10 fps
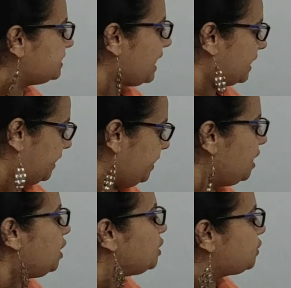
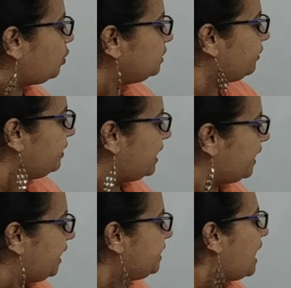exactly. So 3
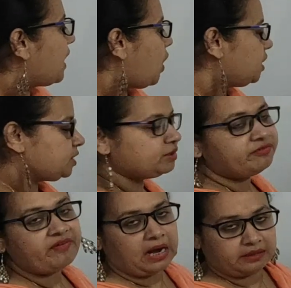and 8 are also
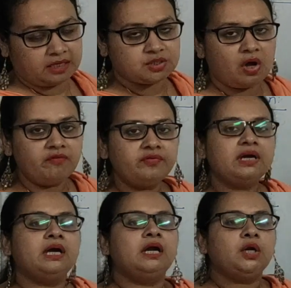the factors of
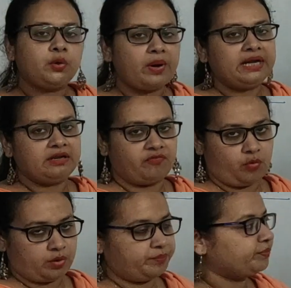
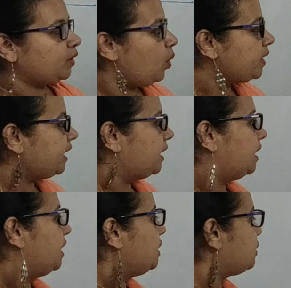24.
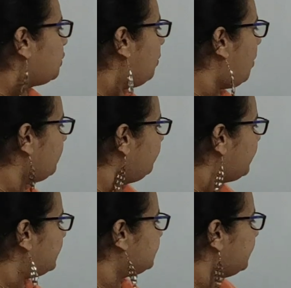Okay, so what we
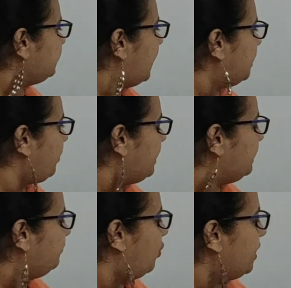can say, that
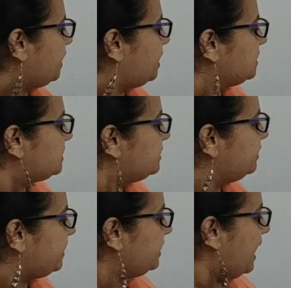24 is
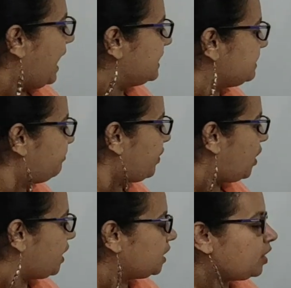written as a
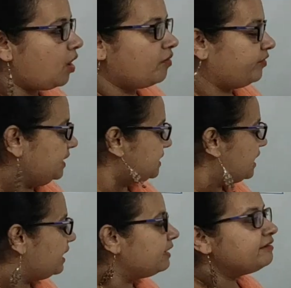product of its
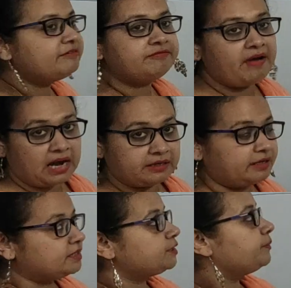
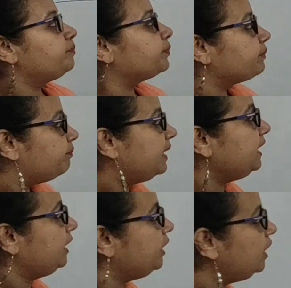factors. But
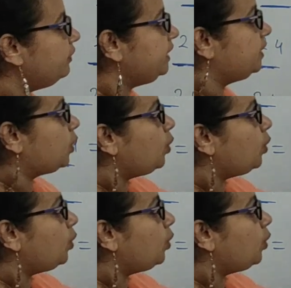here in the